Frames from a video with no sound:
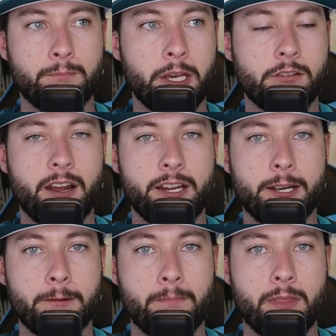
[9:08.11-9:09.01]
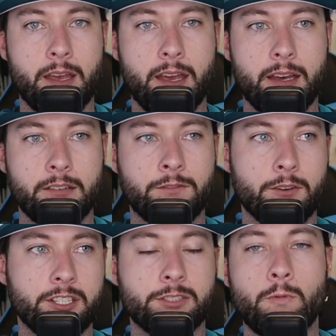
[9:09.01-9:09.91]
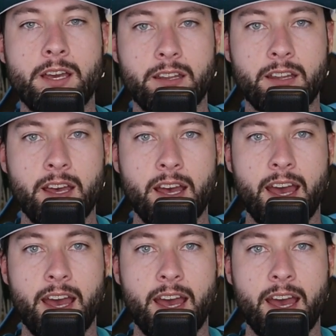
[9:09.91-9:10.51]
pick right here and for this win.